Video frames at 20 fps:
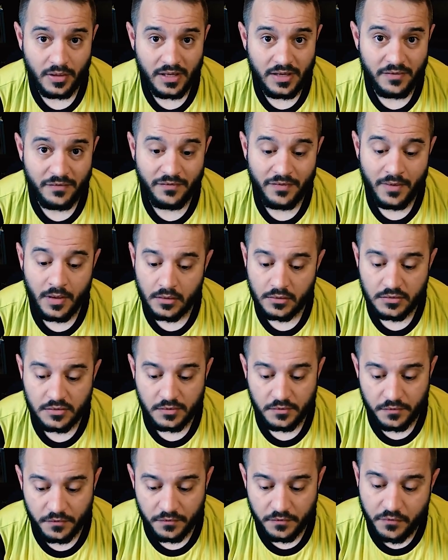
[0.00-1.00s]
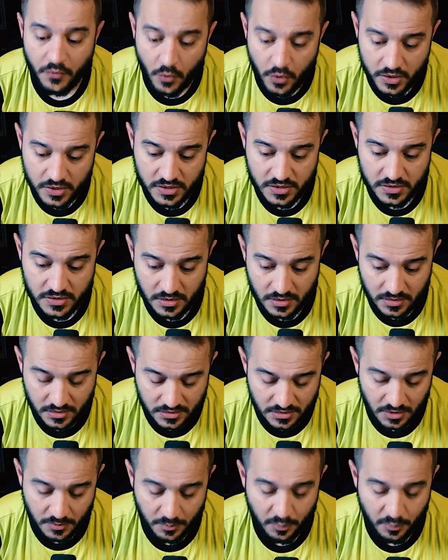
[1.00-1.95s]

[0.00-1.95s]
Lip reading: he felt forced to